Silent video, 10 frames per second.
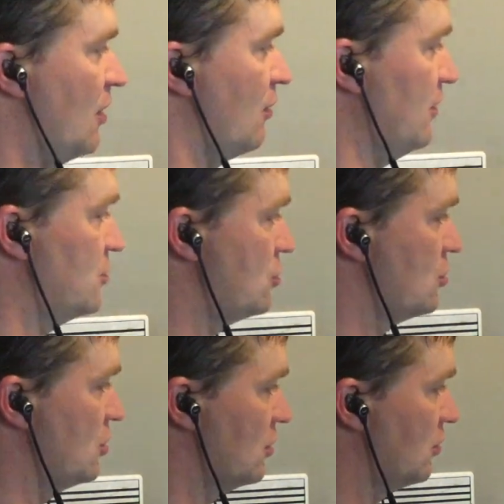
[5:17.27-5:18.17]

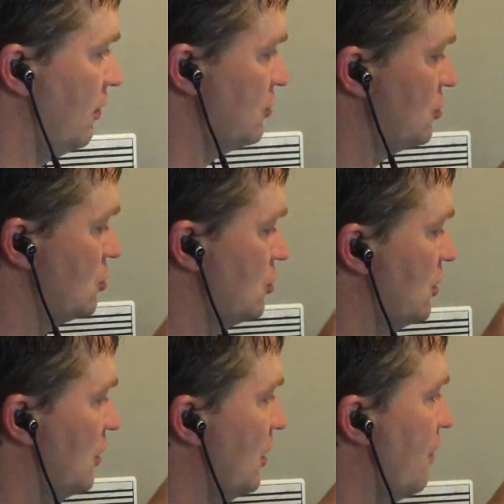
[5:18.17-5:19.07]
Question, question.